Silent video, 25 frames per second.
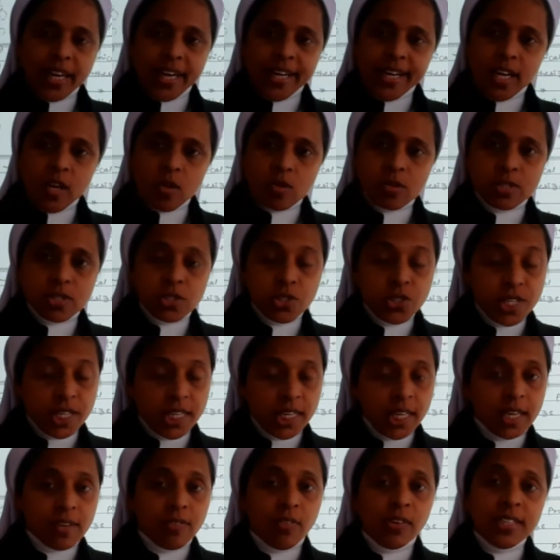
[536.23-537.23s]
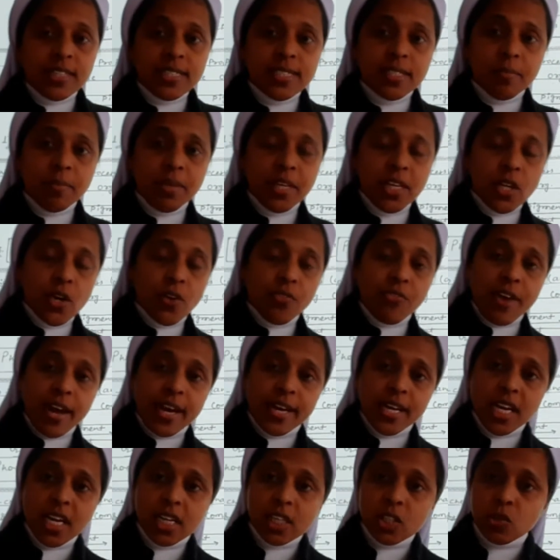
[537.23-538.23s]
anaxogenic. What is the meaning of
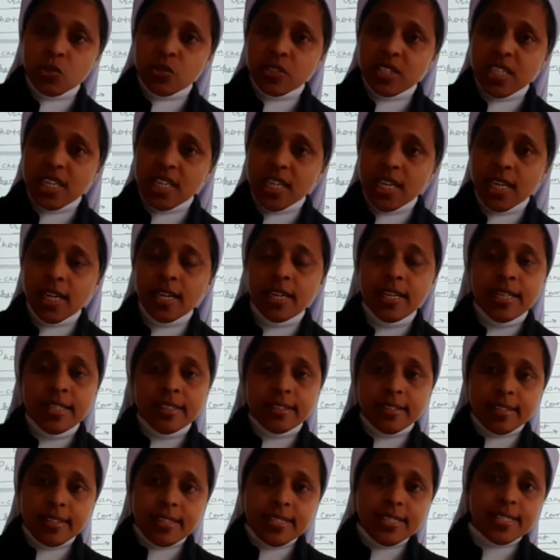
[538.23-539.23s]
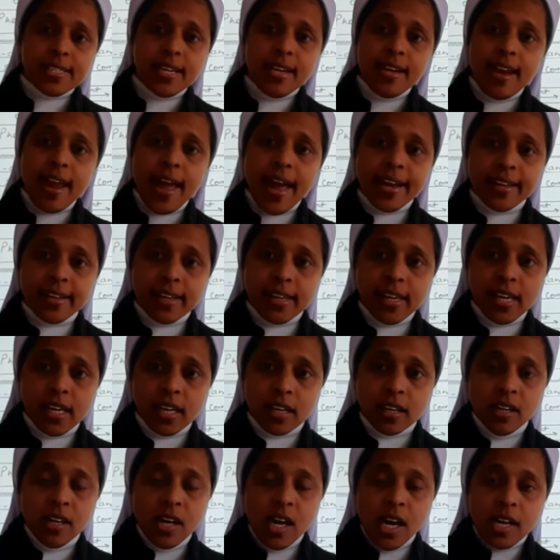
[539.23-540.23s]
anaxogenic? That is
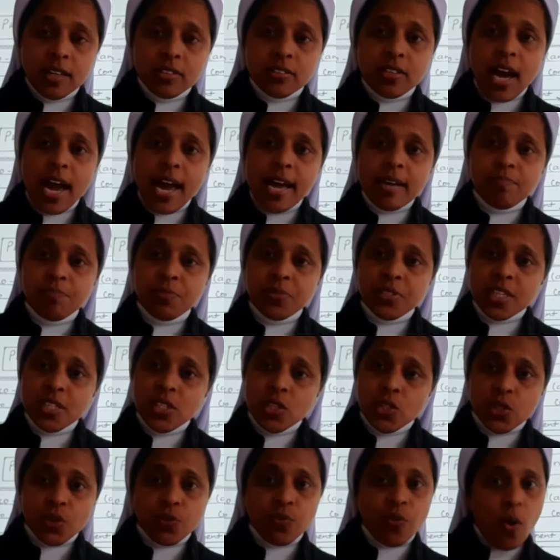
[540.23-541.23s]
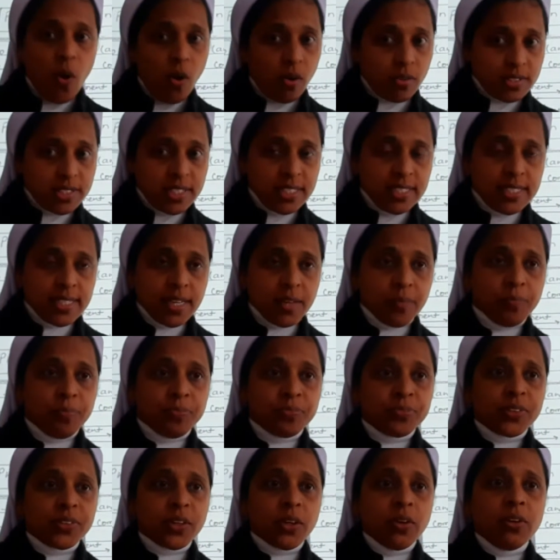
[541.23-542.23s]
lacking, the absence of
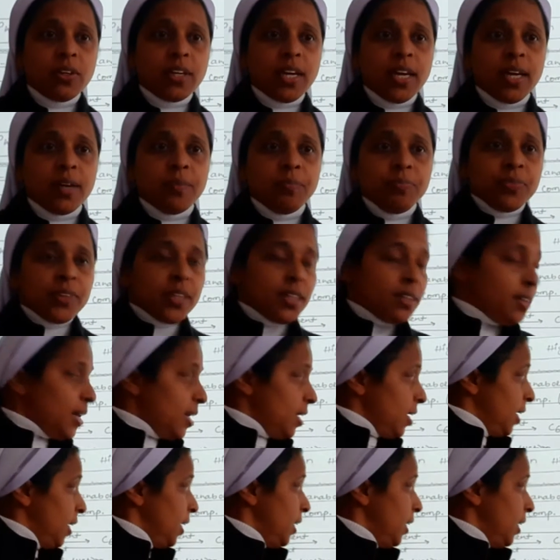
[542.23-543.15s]
oxygen. Okay, then